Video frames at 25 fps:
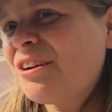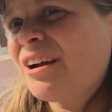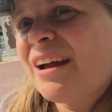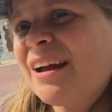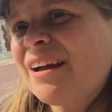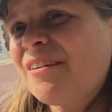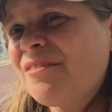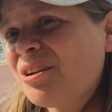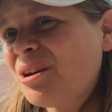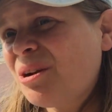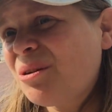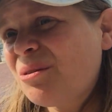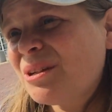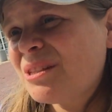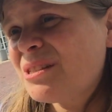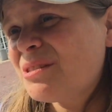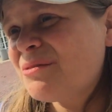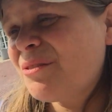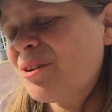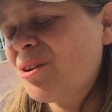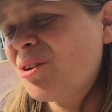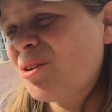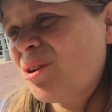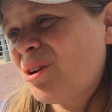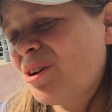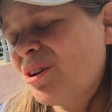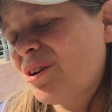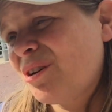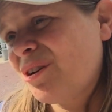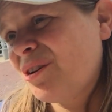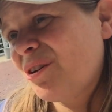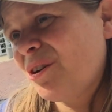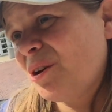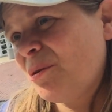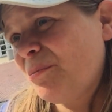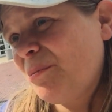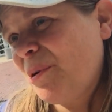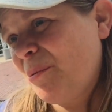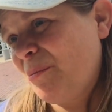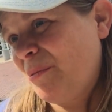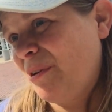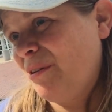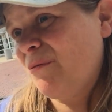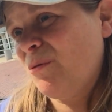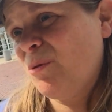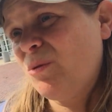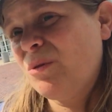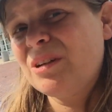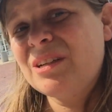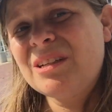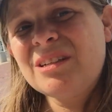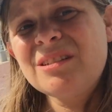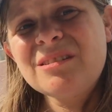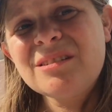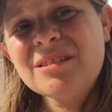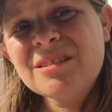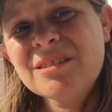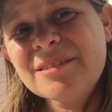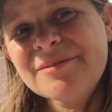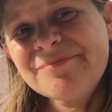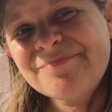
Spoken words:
I haven't always felt good about my voice.